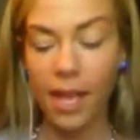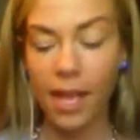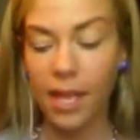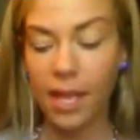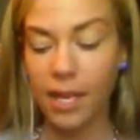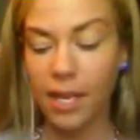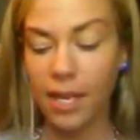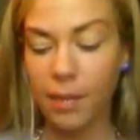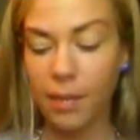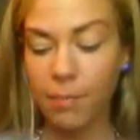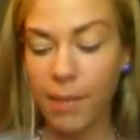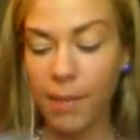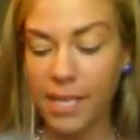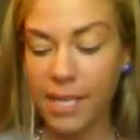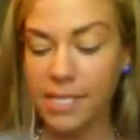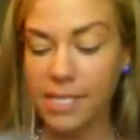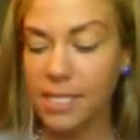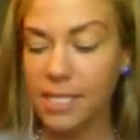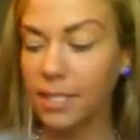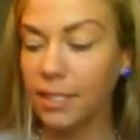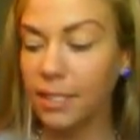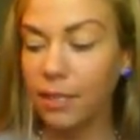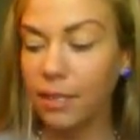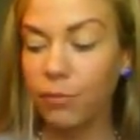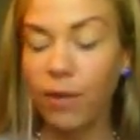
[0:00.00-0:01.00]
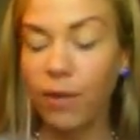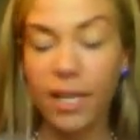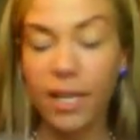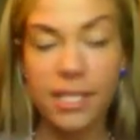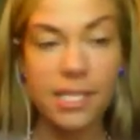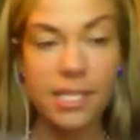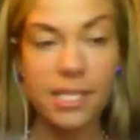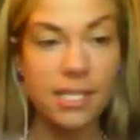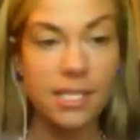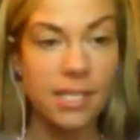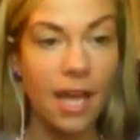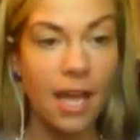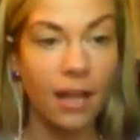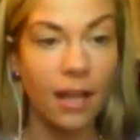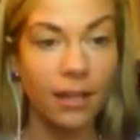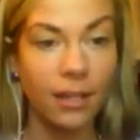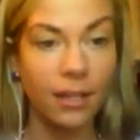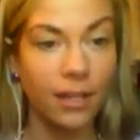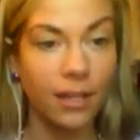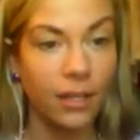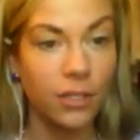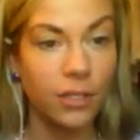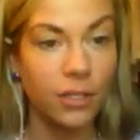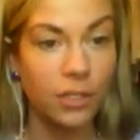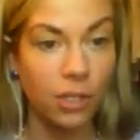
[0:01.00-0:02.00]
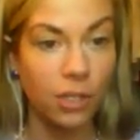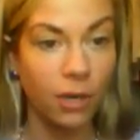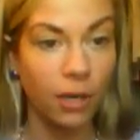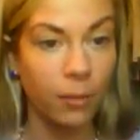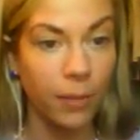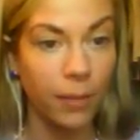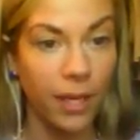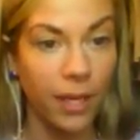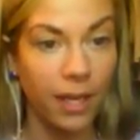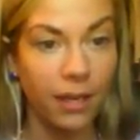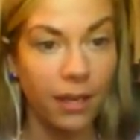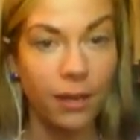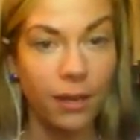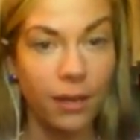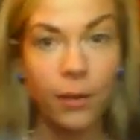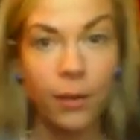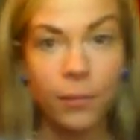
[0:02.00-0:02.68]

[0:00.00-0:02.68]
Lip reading: and it basically writes exactly like a Sharpie,